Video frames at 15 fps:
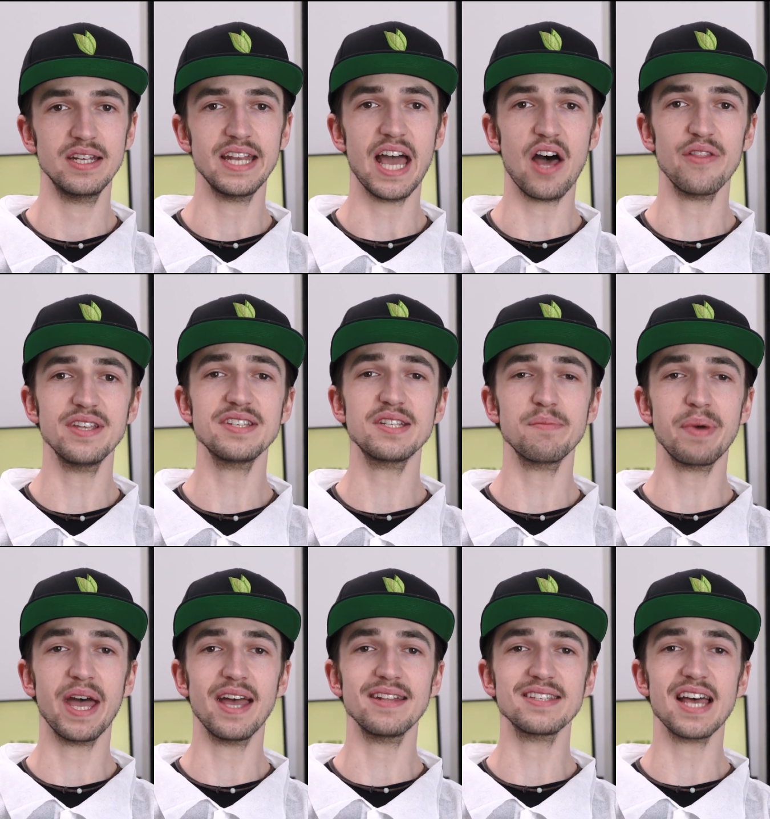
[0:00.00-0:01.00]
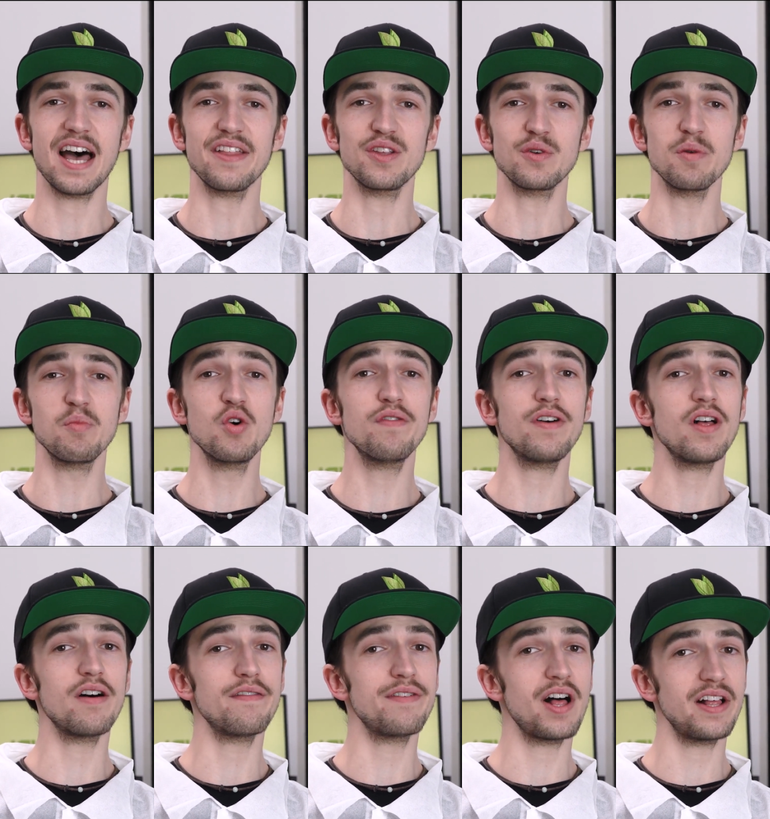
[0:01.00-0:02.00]
Now, this depends on the
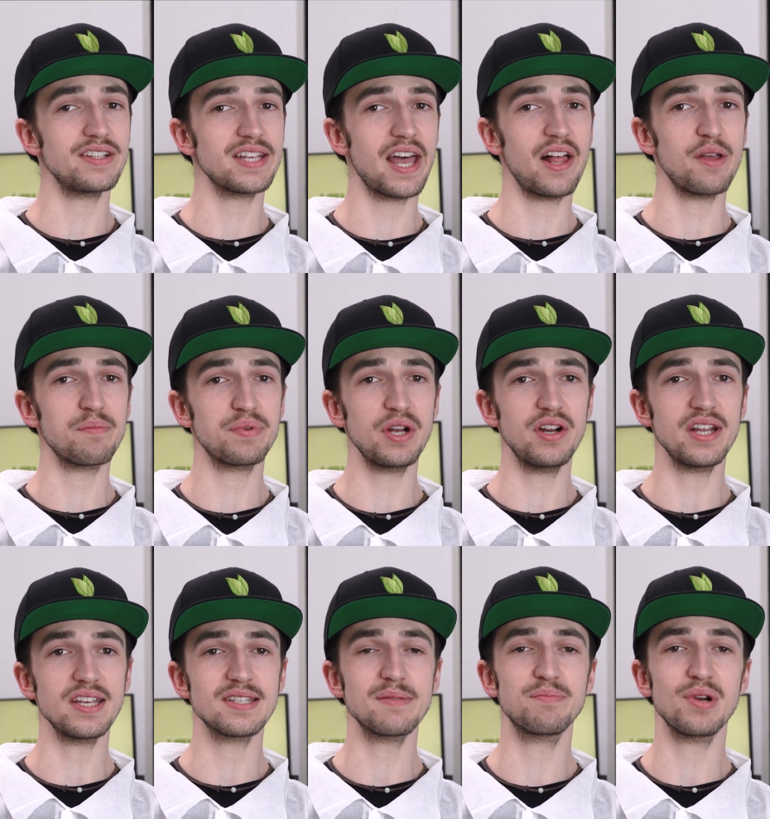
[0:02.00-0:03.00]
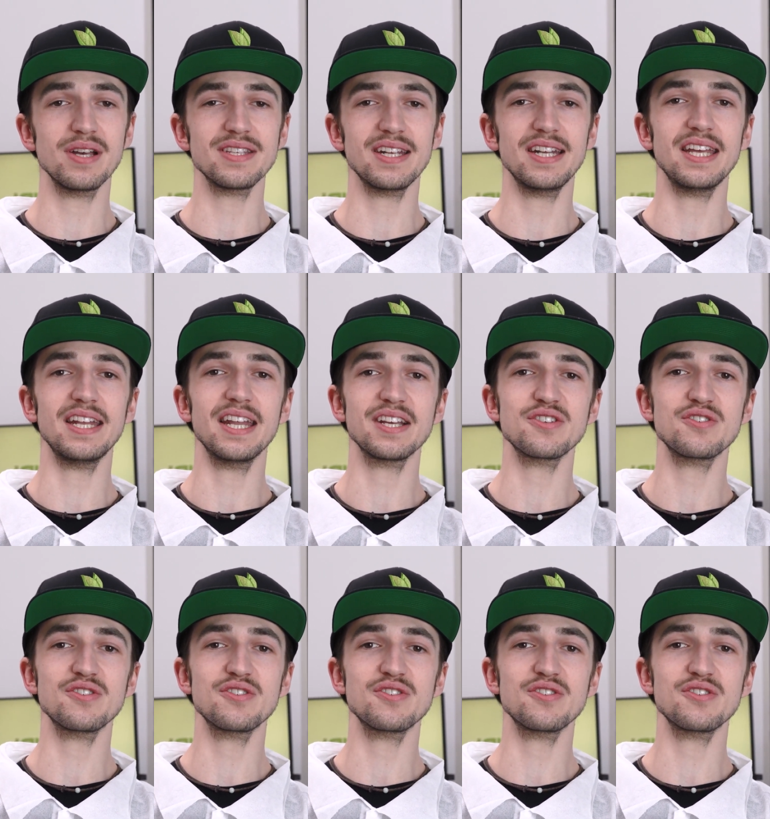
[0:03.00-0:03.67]
removal of volatile impurities present in